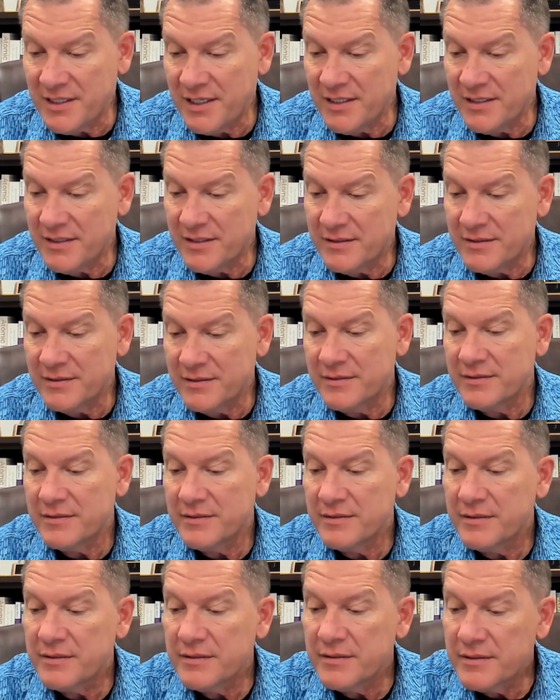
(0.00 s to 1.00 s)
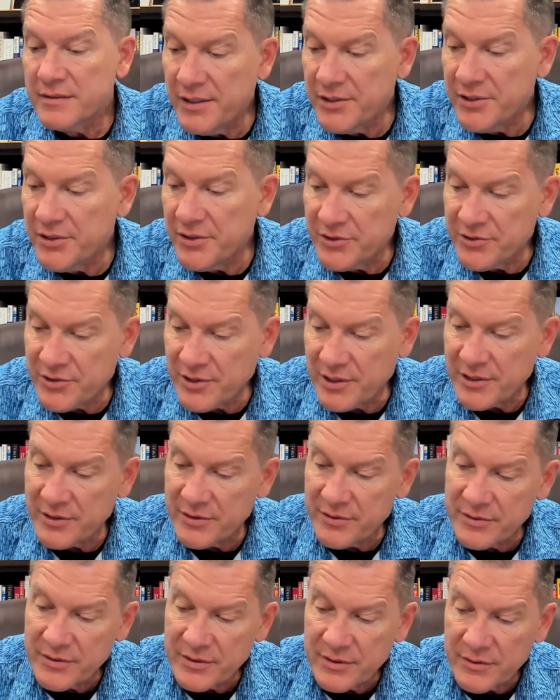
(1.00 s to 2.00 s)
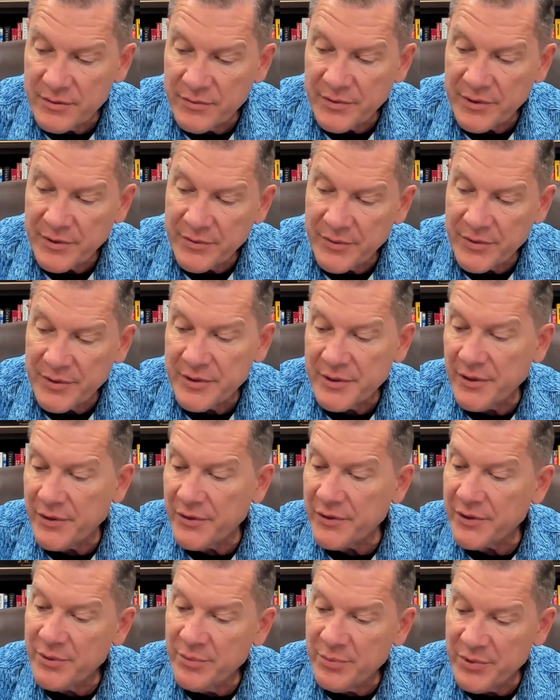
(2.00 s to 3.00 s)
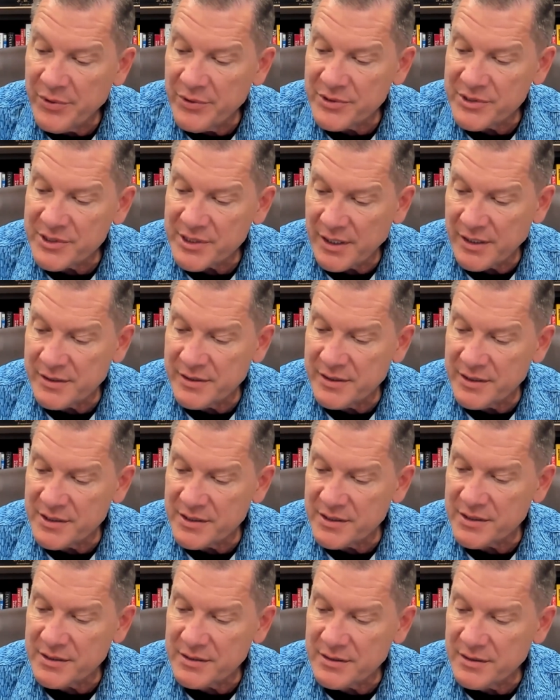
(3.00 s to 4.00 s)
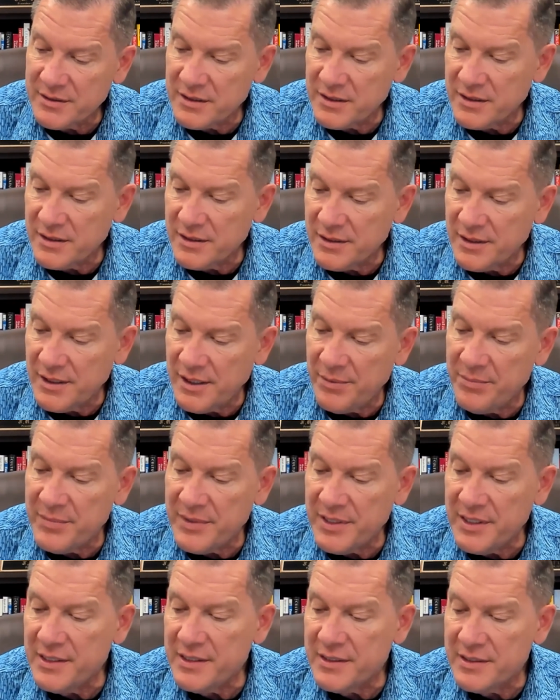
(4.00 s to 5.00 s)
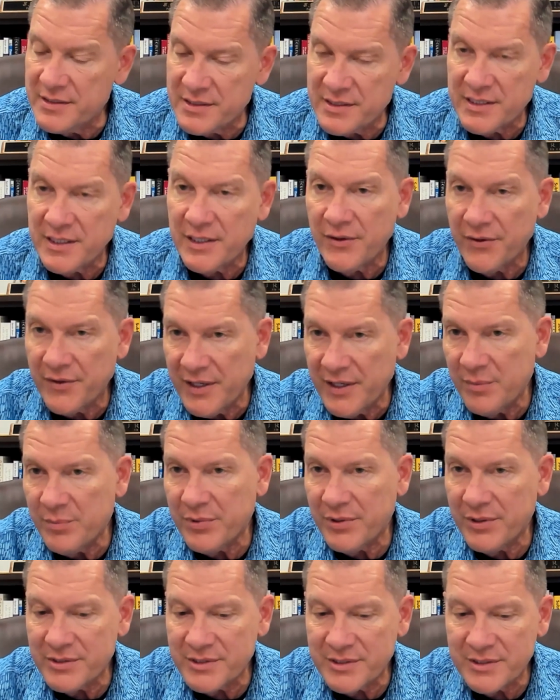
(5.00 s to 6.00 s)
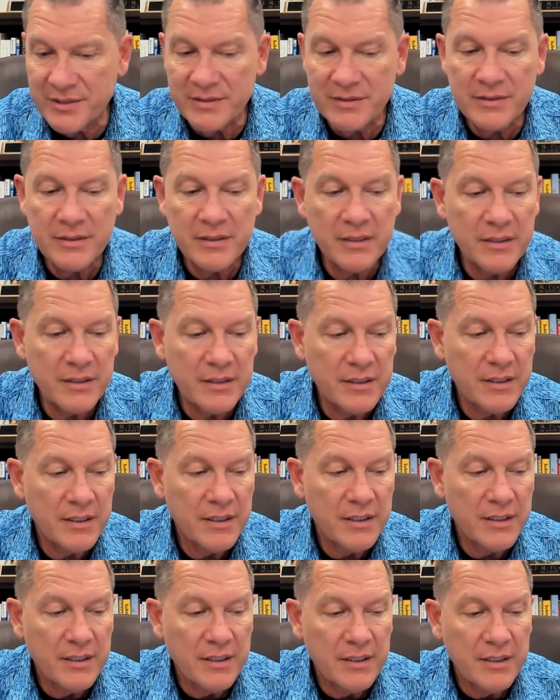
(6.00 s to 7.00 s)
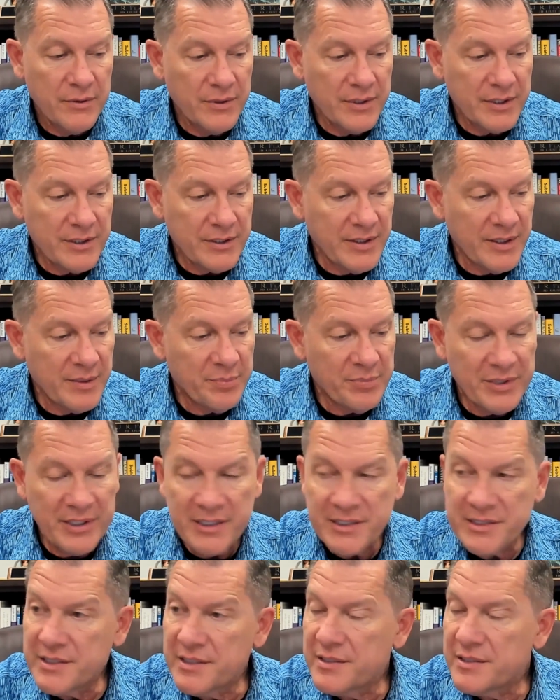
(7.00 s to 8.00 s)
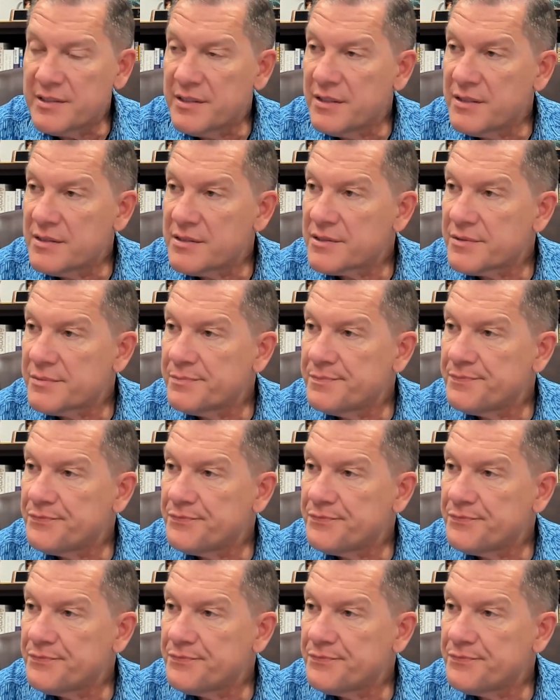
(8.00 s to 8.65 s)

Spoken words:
hey, I know you're trying to recruit another computer scientist. Let me tell that person what a great place this is.